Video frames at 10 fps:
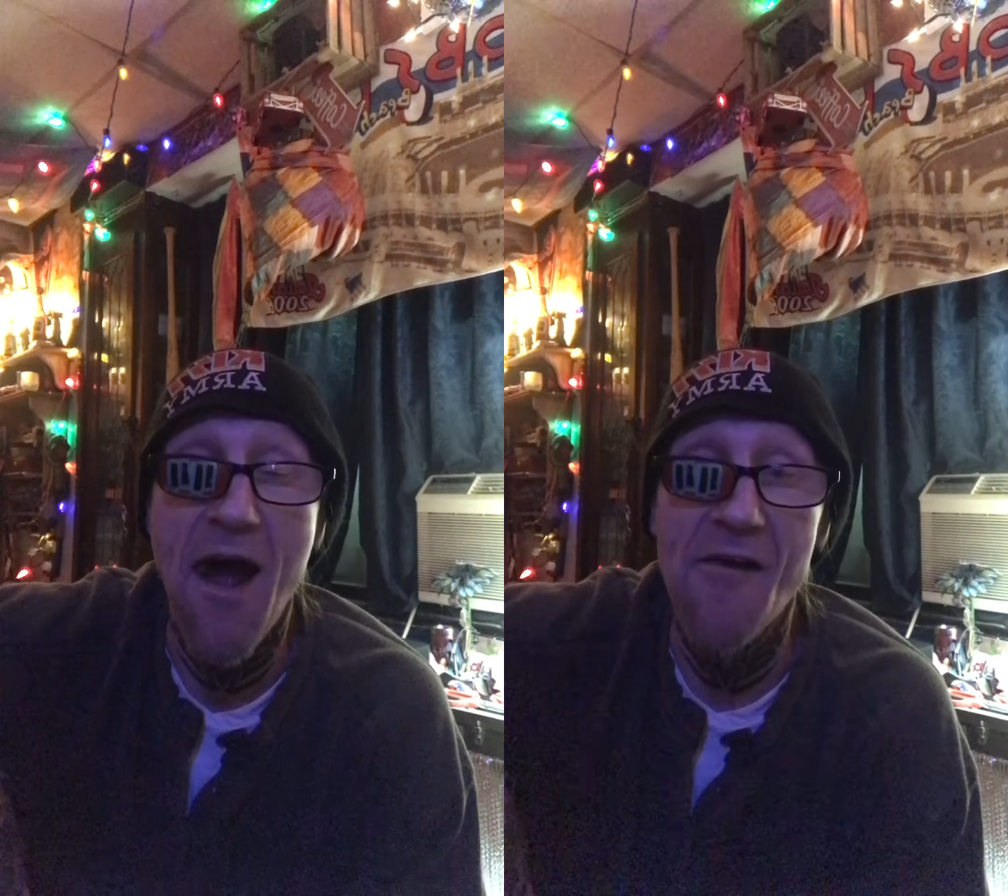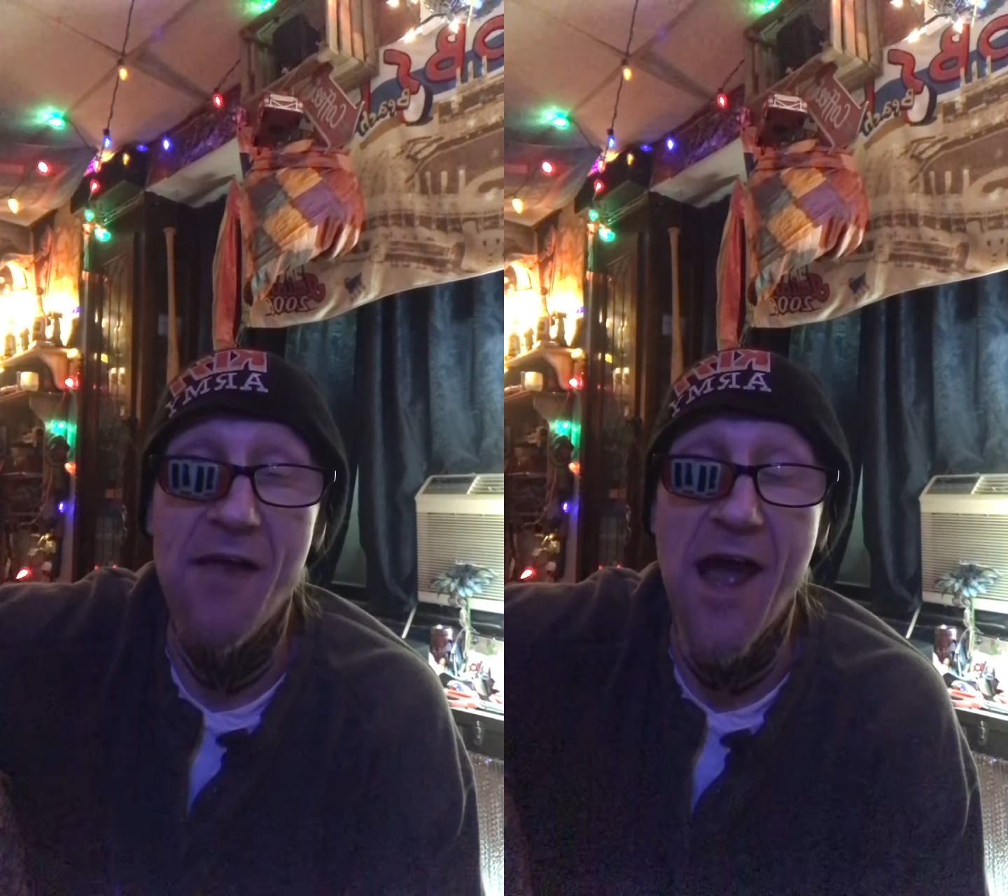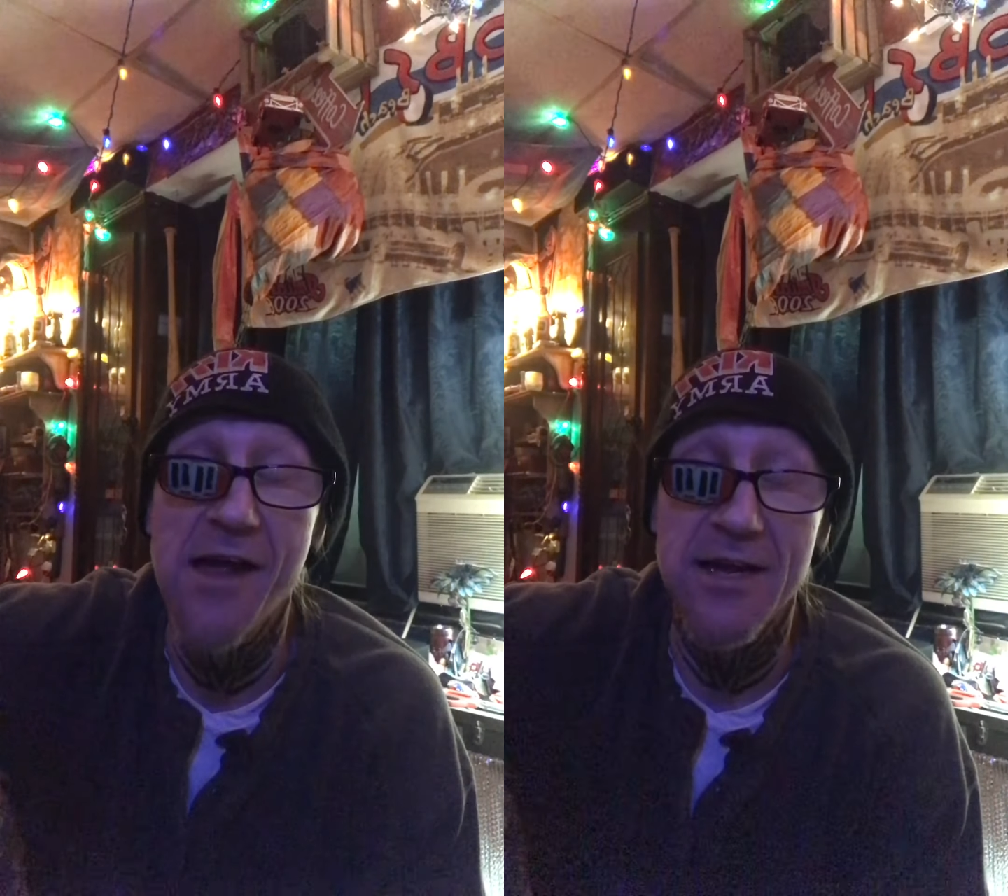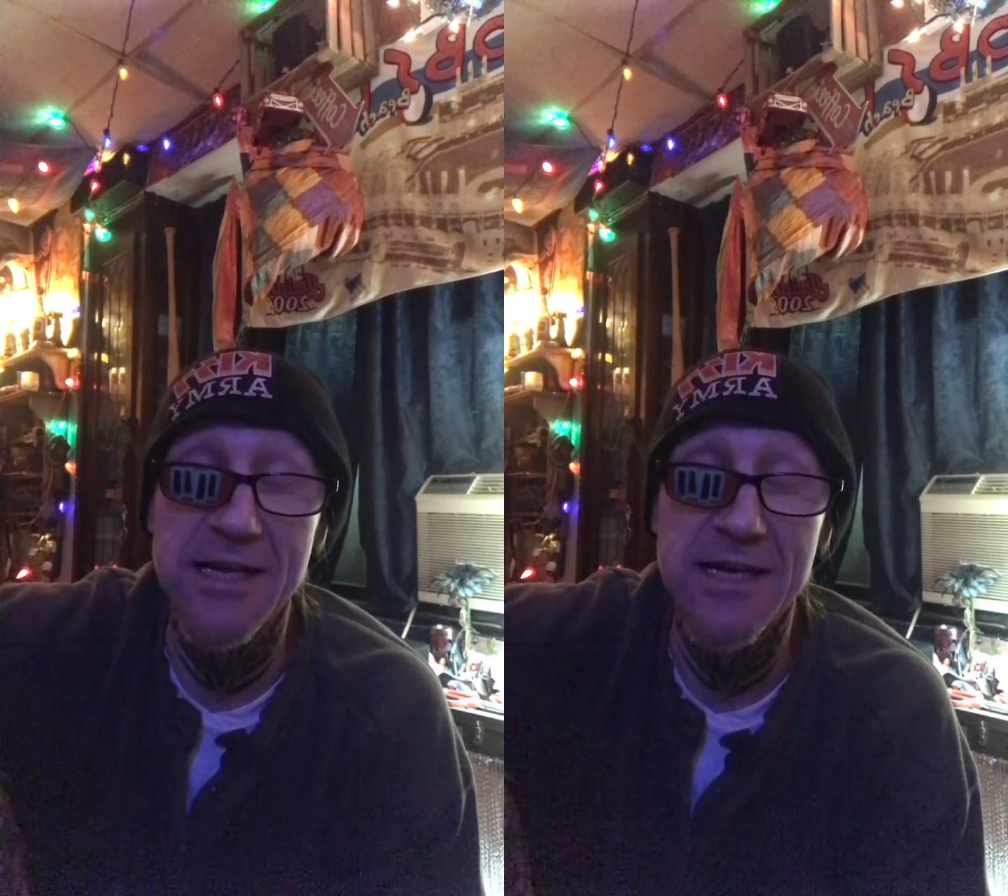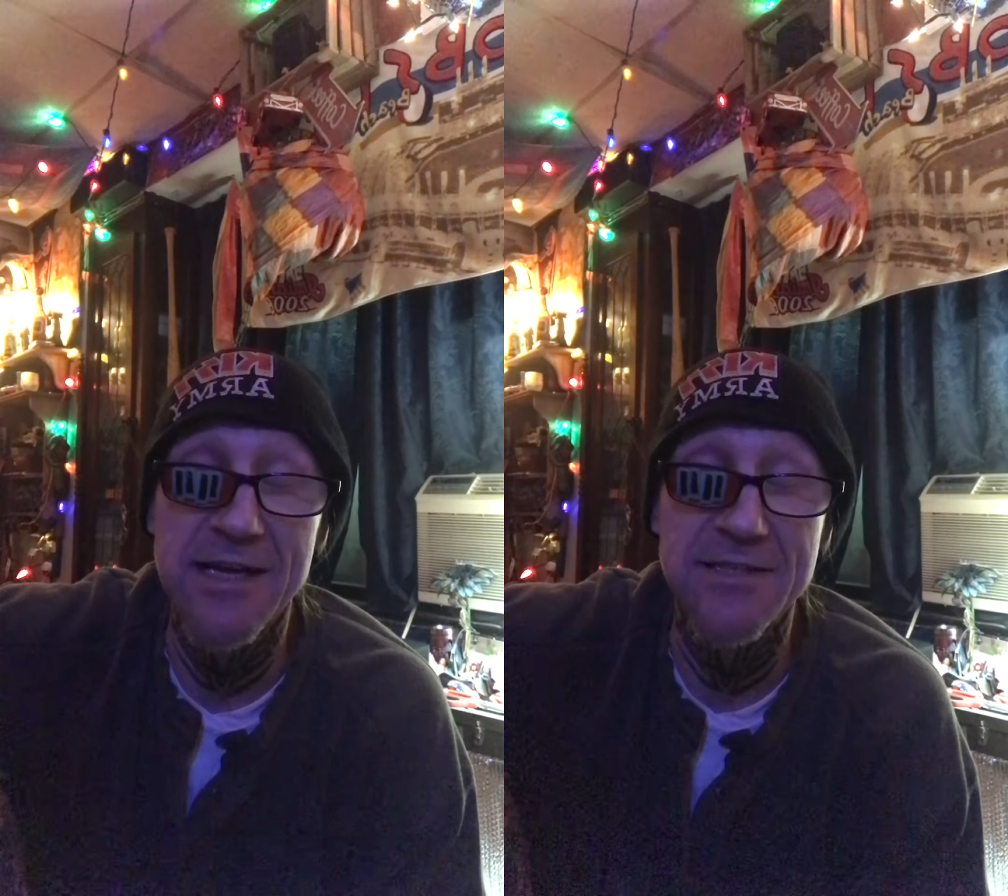
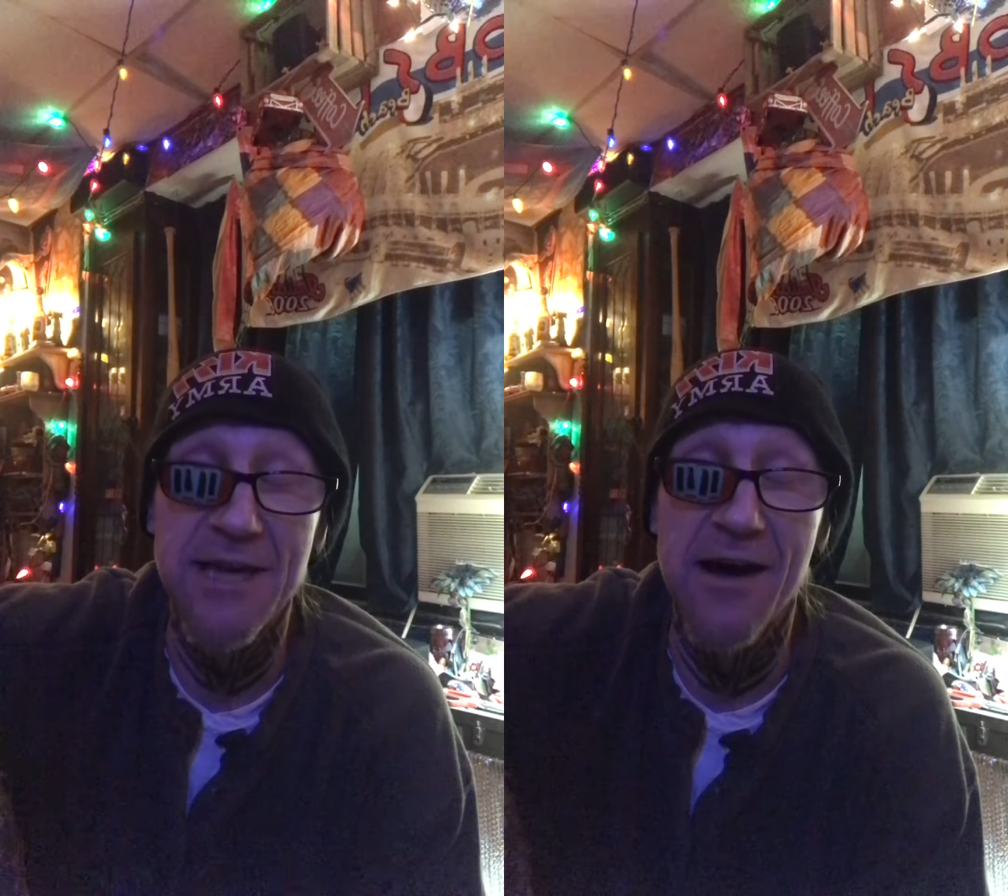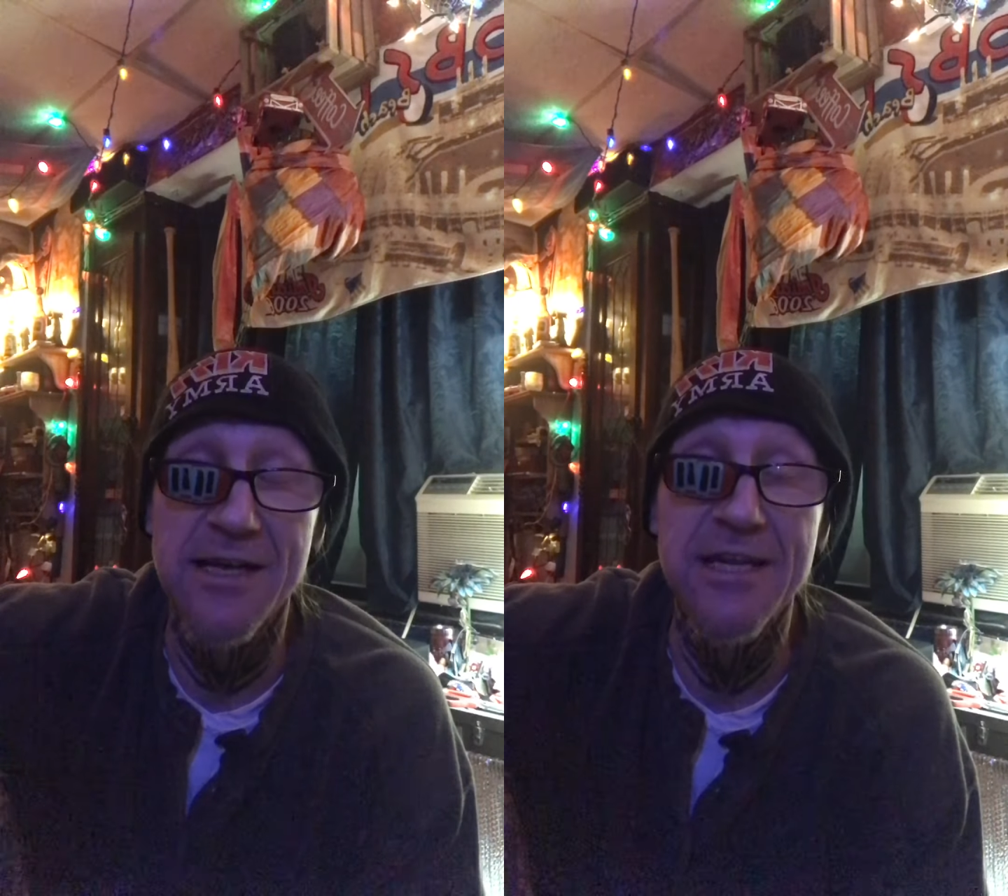on, uh,